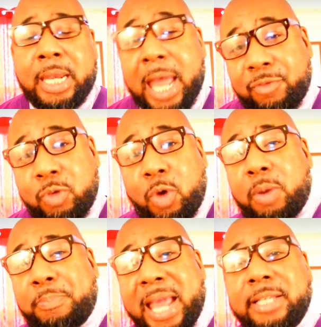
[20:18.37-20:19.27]
Now, if you want
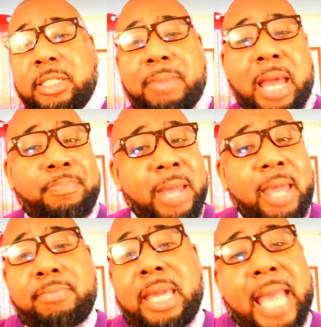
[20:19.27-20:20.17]
to pay somebody,
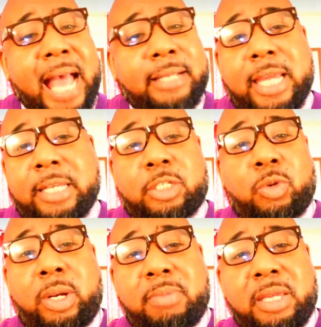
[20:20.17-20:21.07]
pay me. I'll take the
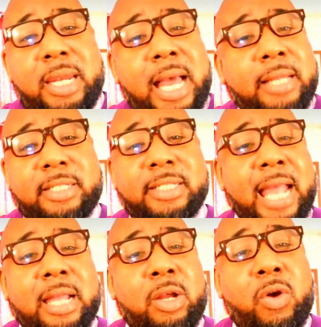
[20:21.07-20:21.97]
$20 million because
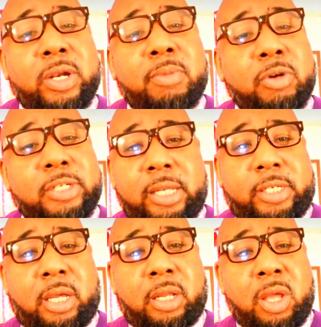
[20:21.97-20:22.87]
I can go into more
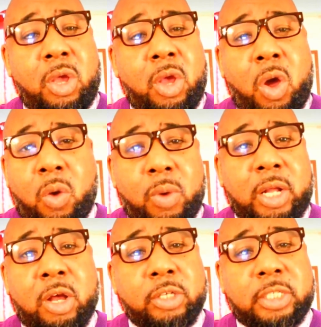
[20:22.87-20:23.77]
detail on
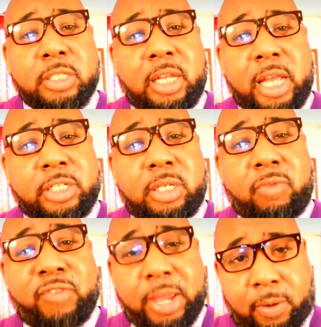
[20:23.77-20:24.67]
what caused this election
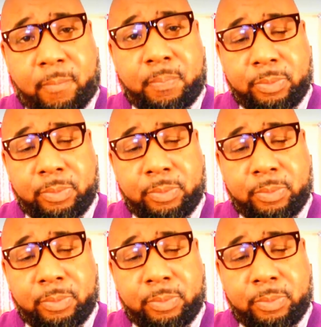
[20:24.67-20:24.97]
to fail.